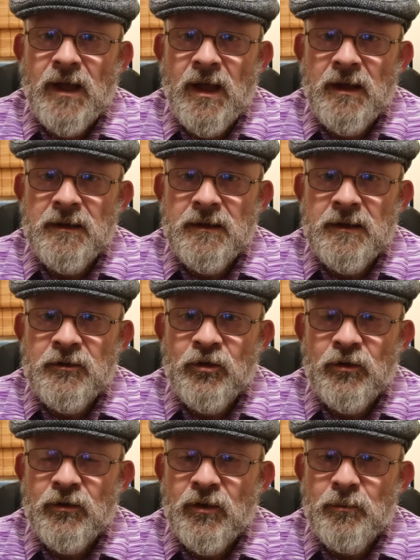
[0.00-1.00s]
And it
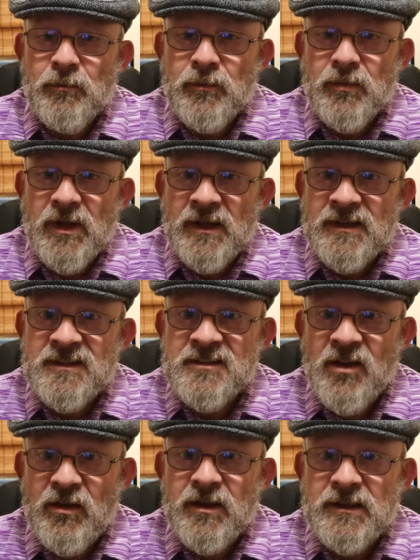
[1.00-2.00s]
took them an
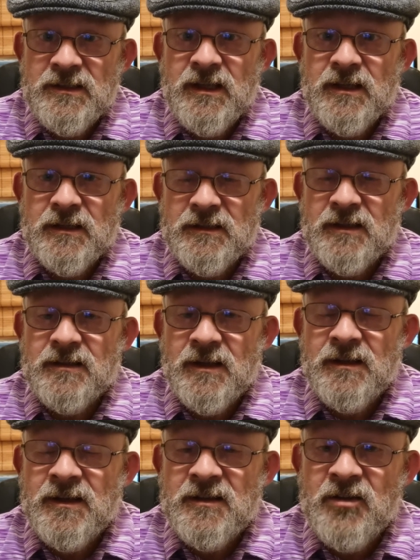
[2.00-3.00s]
entire year
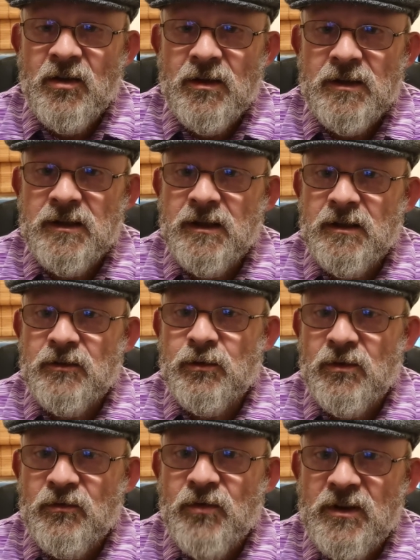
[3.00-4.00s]

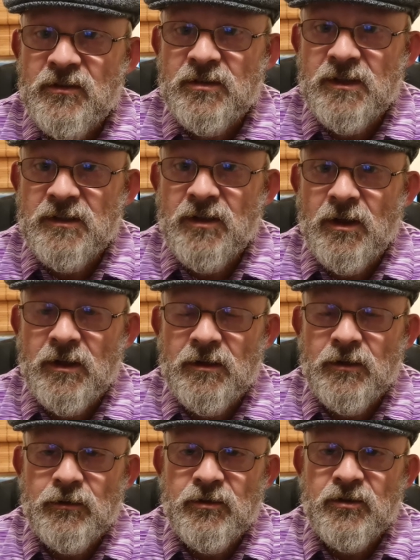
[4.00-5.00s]
to eventually
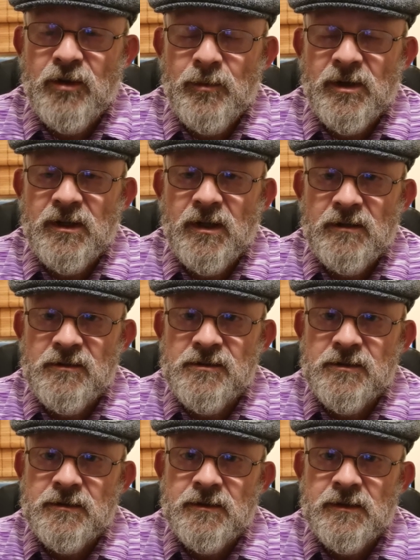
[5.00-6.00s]
diagnose stomach
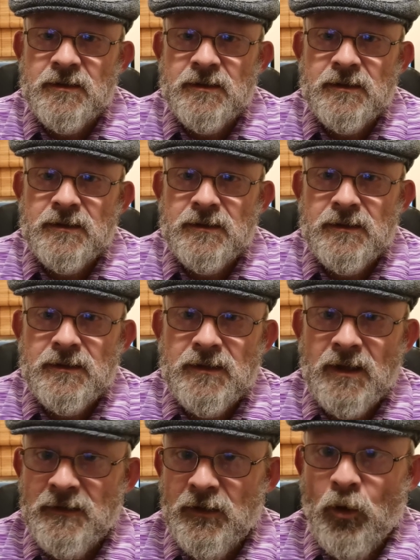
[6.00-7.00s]
cancer.
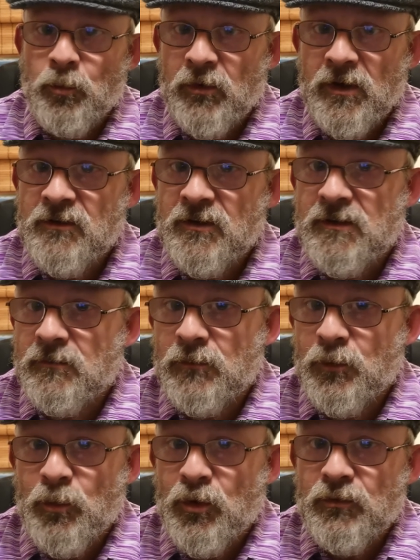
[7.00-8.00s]
And they operated
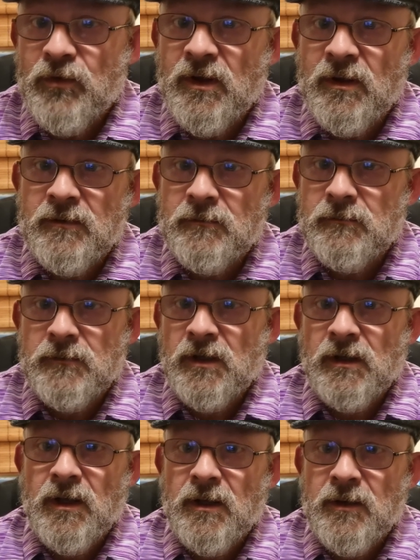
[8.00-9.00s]
and removed it and
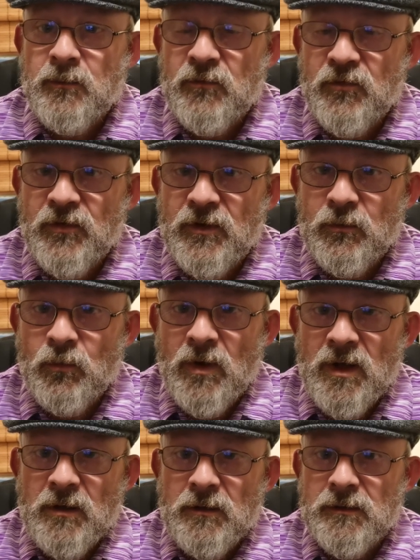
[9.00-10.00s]
declared him fit and
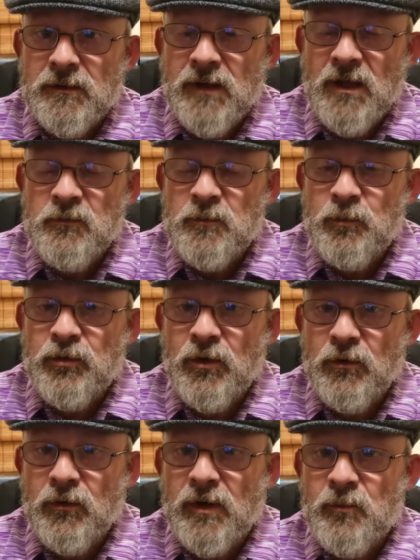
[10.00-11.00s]
well and gave him a
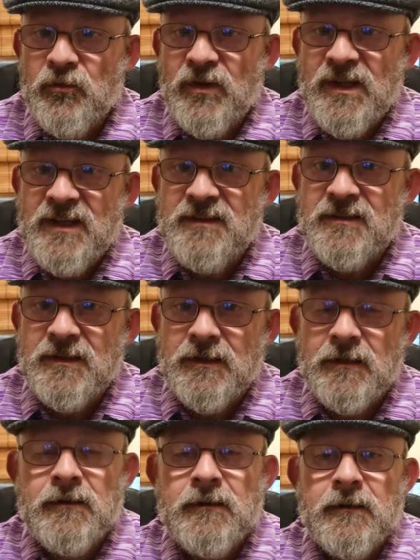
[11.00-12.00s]
program for
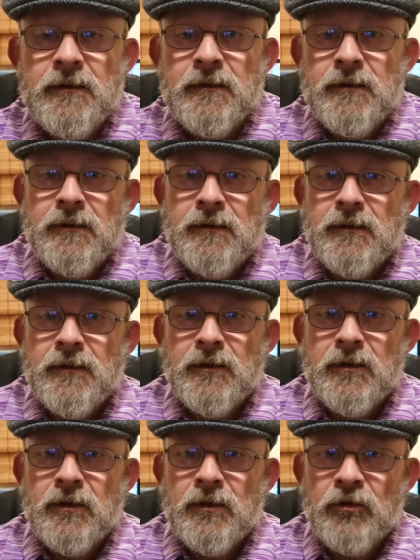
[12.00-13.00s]
eating.
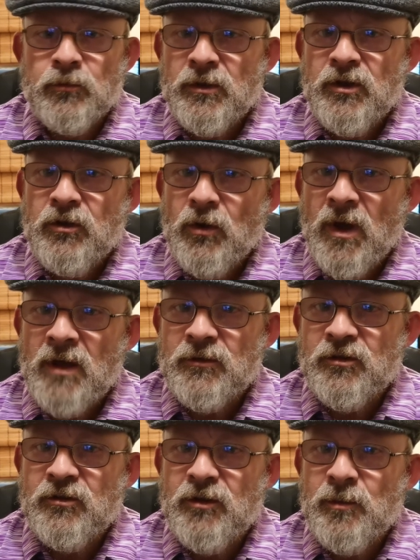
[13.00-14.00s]
Because when you don't have
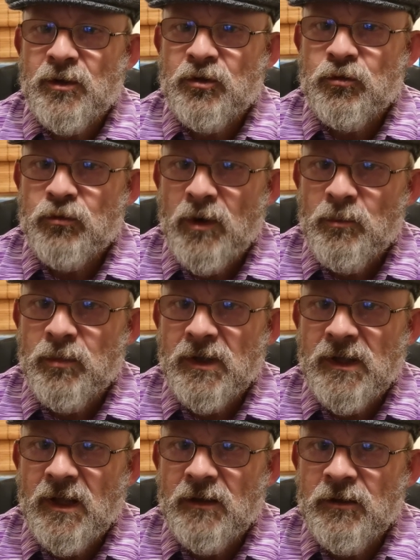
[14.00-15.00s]
a stomach
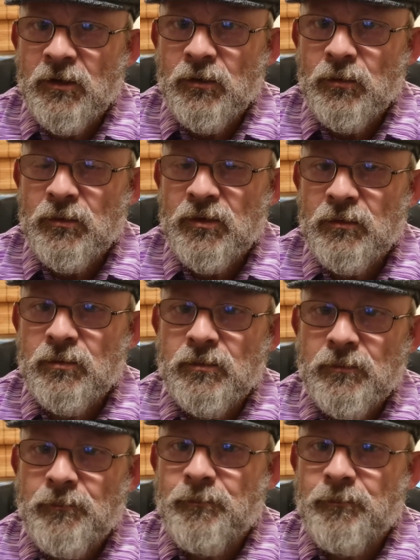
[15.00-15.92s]
grumbling at you,